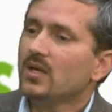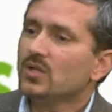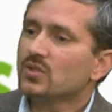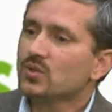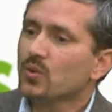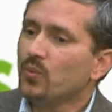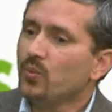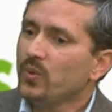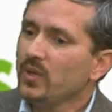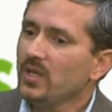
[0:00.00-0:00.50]

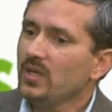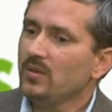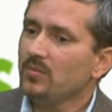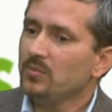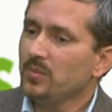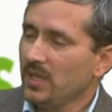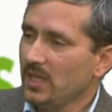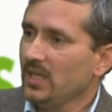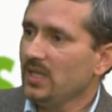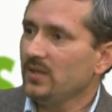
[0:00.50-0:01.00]
So we
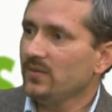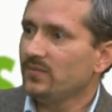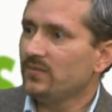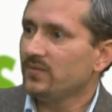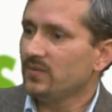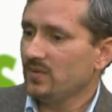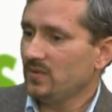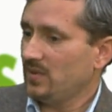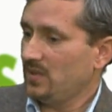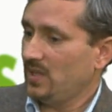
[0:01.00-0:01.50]
believe
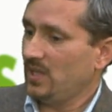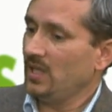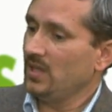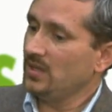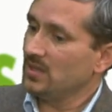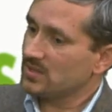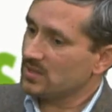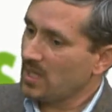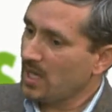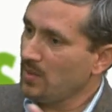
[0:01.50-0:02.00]
in
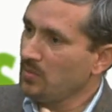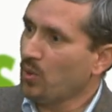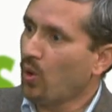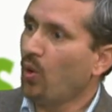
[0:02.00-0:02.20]
the same